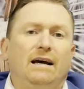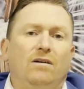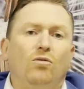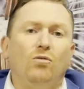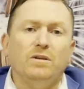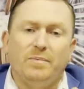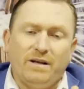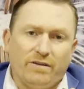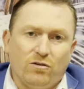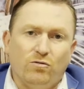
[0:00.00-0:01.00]
all the
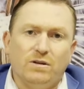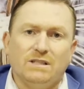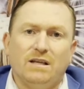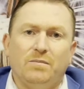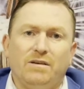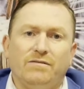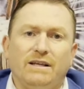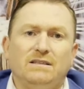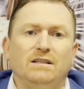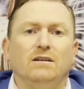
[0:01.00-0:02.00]
pelvic organs can be
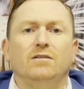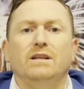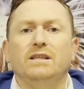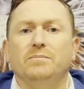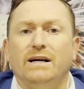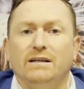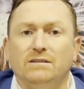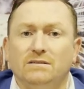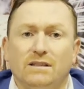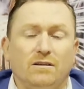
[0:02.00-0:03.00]
affected, including the
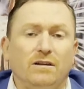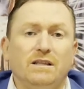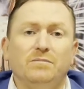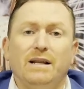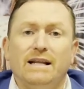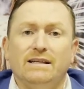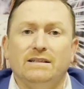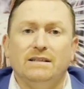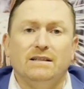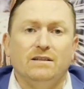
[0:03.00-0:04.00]
bowel, including the bladder,
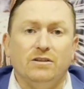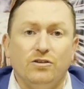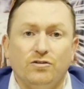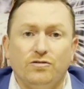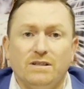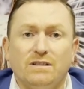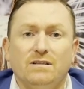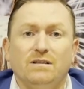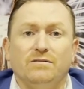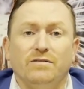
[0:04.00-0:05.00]
the uterus,
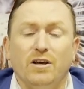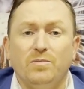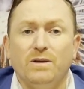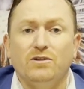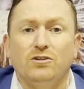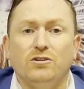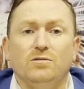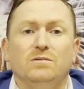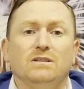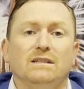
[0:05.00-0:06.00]
the fallopian
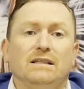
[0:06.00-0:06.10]
tubes,